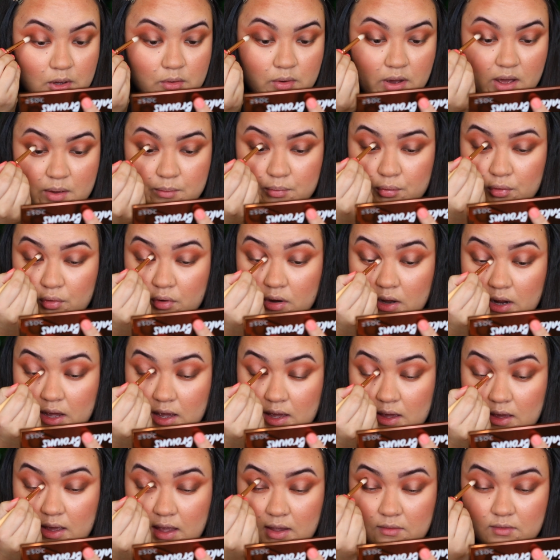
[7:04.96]
be quite
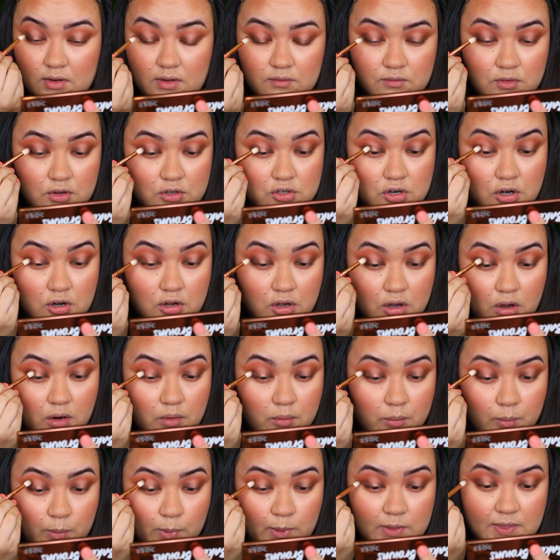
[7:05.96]
pretty even if you don't
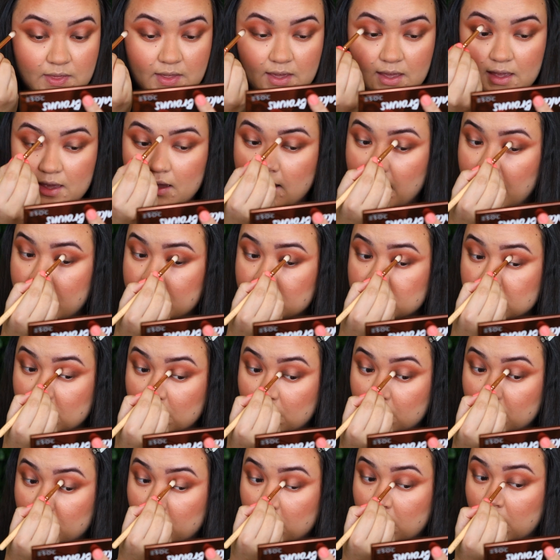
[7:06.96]
go in with the
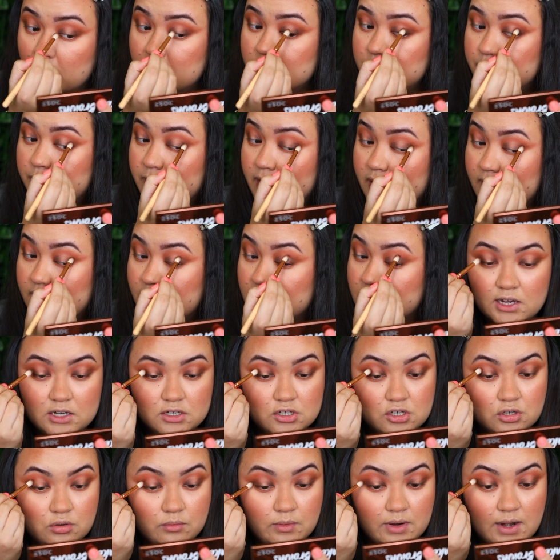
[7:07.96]
eyeshadow quad, but I
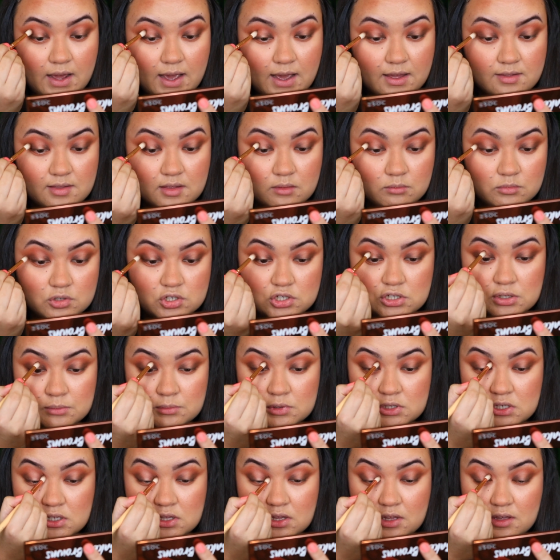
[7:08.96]
do want to add some
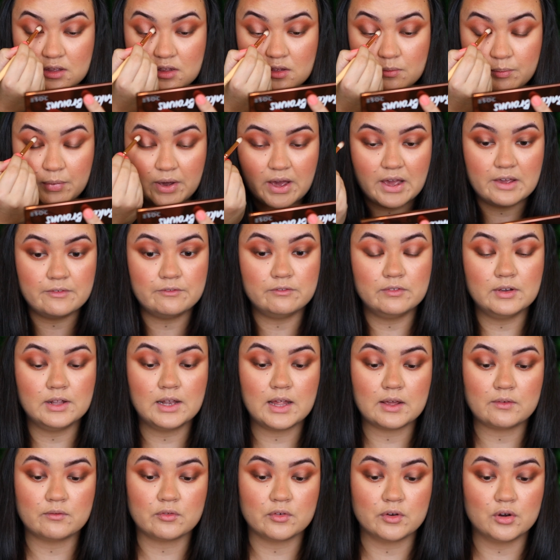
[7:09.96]
shimmer to this. But I feel
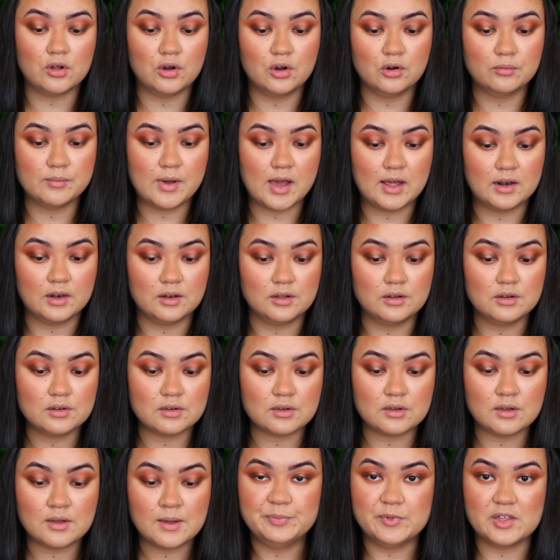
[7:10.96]
like for an all matte
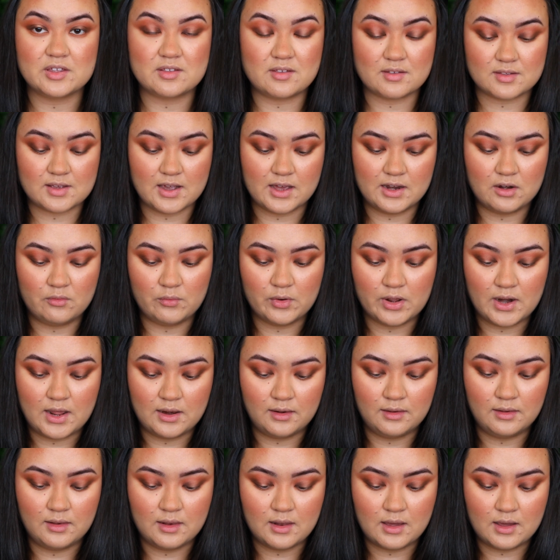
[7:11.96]
look, this is kind of what I
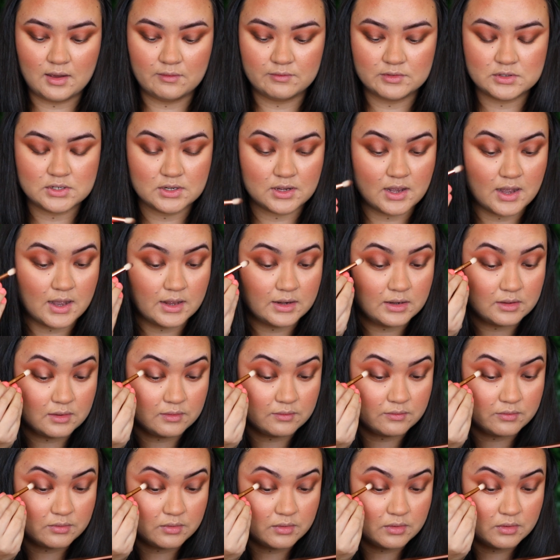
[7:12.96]
love to kind
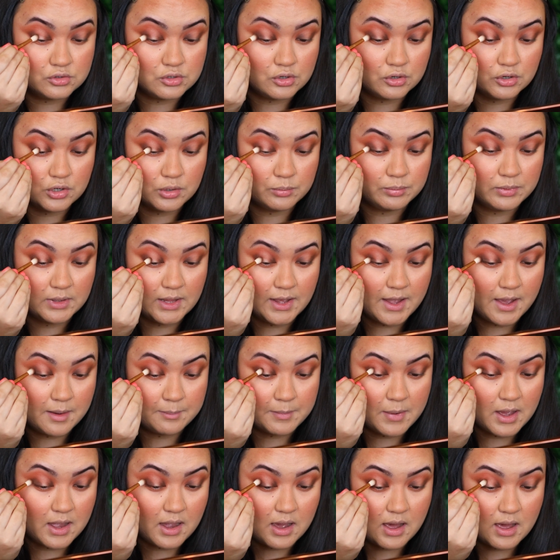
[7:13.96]
of do to play
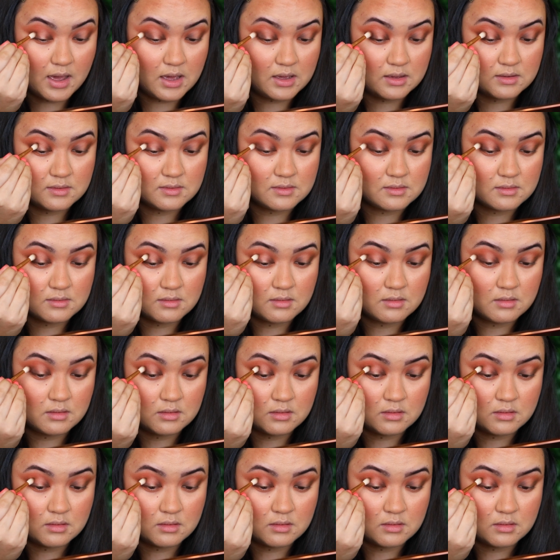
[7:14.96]
up my eyes.